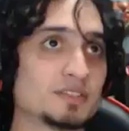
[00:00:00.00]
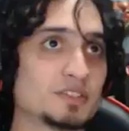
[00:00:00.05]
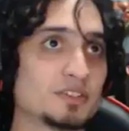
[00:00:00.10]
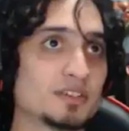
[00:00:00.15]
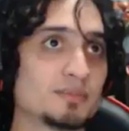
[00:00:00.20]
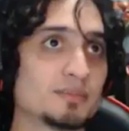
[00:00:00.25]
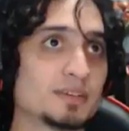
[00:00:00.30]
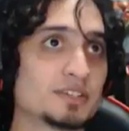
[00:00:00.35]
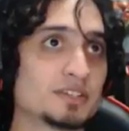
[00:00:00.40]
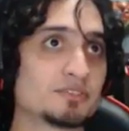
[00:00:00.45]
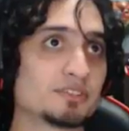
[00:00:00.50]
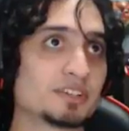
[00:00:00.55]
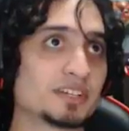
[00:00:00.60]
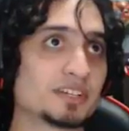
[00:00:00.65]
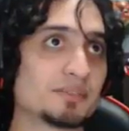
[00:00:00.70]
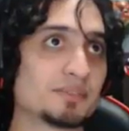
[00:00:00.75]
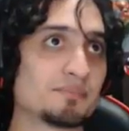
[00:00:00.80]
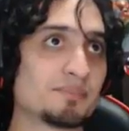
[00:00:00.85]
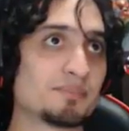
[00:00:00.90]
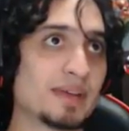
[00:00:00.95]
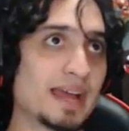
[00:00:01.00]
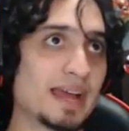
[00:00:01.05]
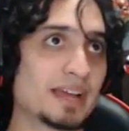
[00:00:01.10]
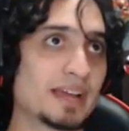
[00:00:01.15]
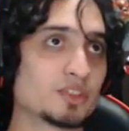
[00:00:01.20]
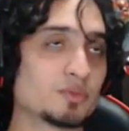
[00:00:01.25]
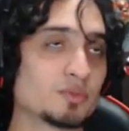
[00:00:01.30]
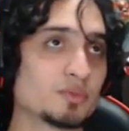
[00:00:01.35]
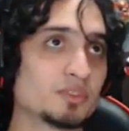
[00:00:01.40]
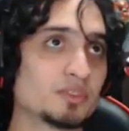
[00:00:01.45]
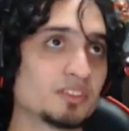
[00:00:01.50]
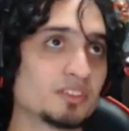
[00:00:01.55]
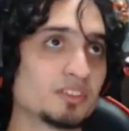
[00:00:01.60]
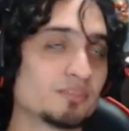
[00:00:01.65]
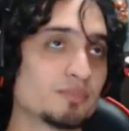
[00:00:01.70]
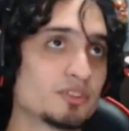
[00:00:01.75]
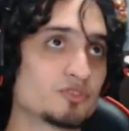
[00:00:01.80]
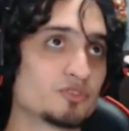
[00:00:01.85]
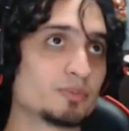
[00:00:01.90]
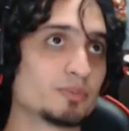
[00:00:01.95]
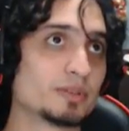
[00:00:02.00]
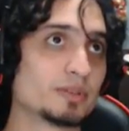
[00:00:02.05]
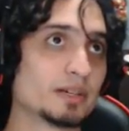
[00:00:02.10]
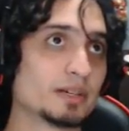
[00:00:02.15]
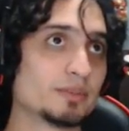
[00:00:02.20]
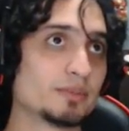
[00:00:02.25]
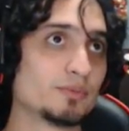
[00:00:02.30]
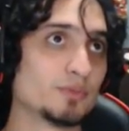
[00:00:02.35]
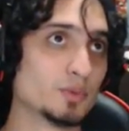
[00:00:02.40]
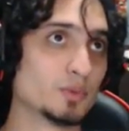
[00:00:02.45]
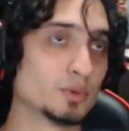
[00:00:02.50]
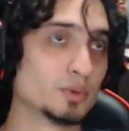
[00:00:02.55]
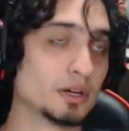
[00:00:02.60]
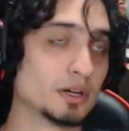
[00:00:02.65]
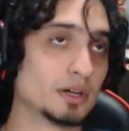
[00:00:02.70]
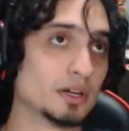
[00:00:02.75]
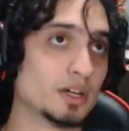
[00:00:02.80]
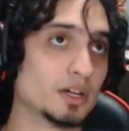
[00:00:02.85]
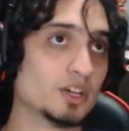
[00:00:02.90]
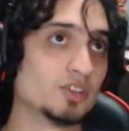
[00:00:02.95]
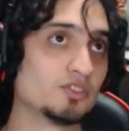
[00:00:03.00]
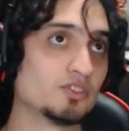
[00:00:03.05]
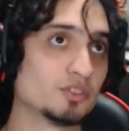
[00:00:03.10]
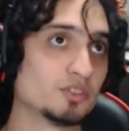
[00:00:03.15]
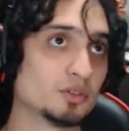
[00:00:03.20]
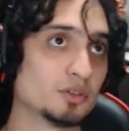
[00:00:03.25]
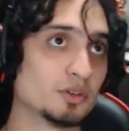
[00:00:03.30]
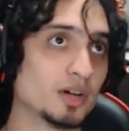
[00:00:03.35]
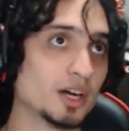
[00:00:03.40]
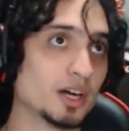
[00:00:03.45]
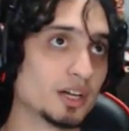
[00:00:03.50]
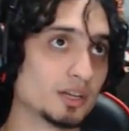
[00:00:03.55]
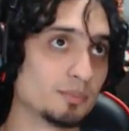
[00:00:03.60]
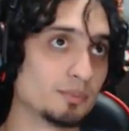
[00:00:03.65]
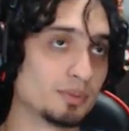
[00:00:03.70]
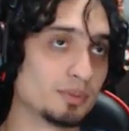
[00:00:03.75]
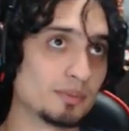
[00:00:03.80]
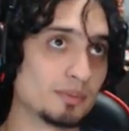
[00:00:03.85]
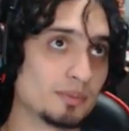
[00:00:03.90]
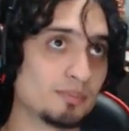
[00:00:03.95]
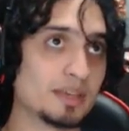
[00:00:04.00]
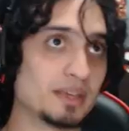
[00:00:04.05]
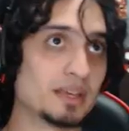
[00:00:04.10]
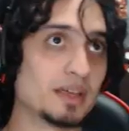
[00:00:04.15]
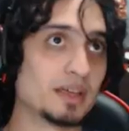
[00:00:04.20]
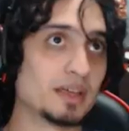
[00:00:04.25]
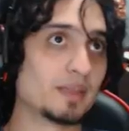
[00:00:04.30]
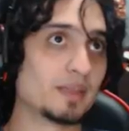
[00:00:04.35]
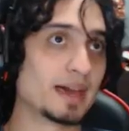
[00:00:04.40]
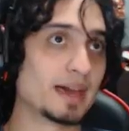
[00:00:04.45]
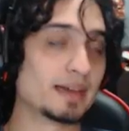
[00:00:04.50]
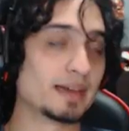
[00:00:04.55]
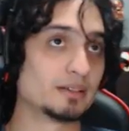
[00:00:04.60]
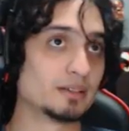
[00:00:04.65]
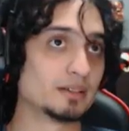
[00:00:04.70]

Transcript: Metroid could impact the release of Metroid Prime 4. So I'm going to put a pin on that.